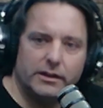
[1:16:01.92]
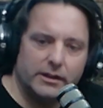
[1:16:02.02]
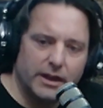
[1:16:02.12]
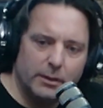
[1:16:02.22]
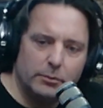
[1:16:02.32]
long,
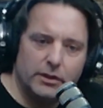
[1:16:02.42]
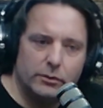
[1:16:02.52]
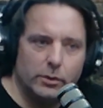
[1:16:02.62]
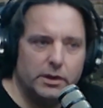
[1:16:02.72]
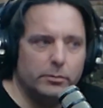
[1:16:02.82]
and God
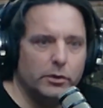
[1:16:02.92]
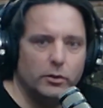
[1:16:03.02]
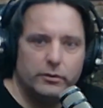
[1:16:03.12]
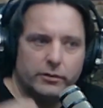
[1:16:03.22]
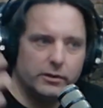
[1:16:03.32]
bless Winny
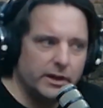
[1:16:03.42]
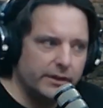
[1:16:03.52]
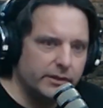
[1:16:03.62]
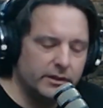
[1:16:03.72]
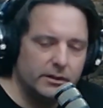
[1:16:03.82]
Brodt for
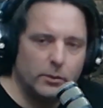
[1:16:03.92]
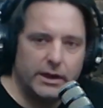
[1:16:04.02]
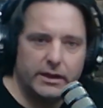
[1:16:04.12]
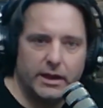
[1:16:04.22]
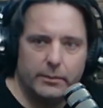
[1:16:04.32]
having the
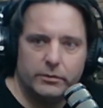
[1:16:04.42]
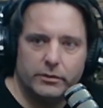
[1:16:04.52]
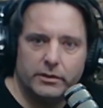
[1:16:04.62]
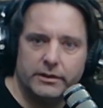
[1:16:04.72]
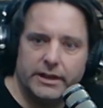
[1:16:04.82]
Whitecaps
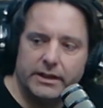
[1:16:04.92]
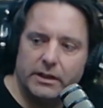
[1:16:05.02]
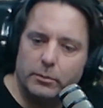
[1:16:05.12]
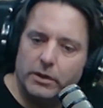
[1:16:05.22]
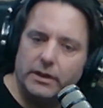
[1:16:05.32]
for a
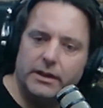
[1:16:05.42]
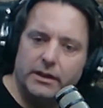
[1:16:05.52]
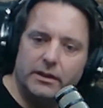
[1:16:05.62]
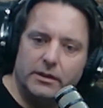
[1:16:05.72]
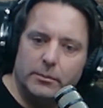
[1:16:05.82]
decade, but
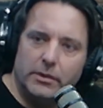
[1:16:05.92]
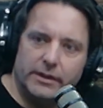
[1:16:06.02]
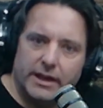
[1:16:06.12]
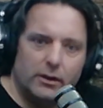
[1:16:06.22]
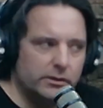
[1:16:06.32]

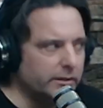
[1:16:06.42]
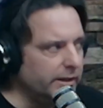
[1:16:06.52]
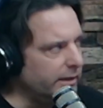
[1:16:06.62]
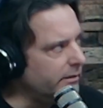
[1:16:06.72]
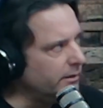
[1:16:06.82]
but now it's
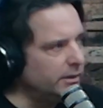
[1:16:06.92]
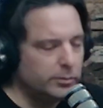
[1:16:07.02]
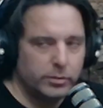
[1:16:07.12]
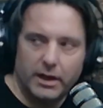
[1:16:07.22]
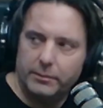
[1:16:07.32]
like
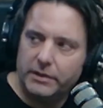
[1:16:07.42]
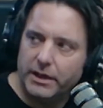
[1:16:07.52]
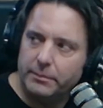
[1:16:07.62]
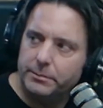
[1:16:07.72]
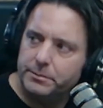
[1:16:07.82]
it's prime
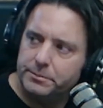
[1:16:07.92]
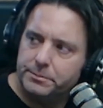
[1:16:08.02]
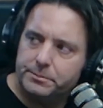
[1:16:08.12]
time.